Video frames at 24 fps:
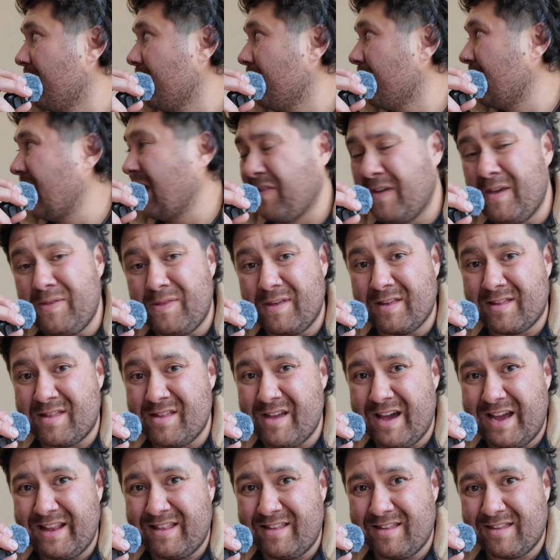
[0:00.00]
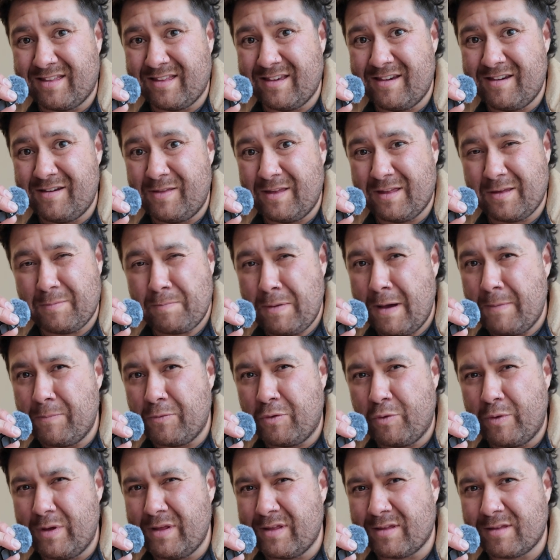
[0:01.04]
But I think this night is there's a pub
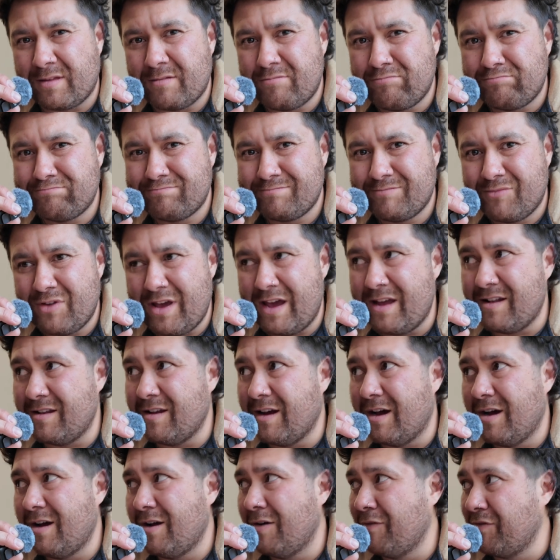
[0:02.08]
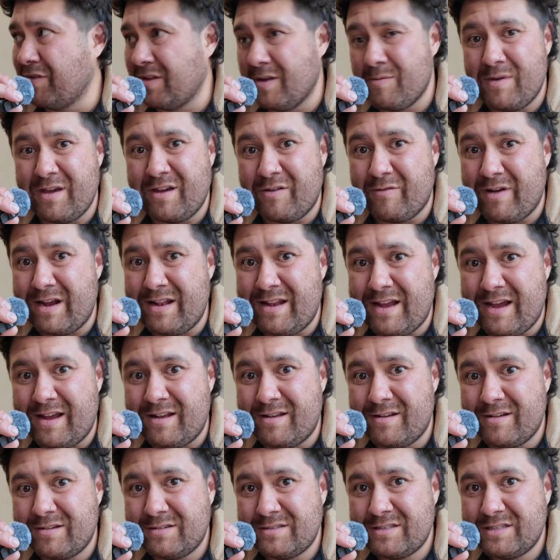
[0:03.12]
quiz. And obviously me and Grandad
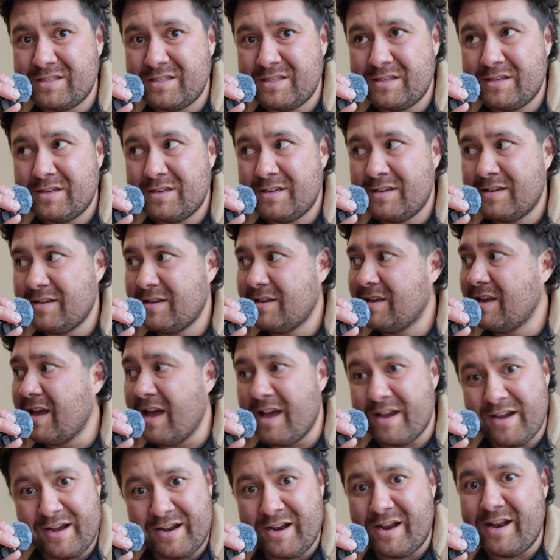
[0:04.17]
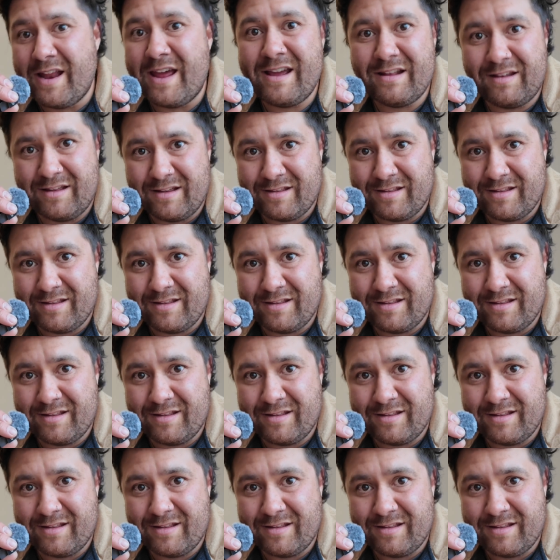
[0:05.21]
are going to nail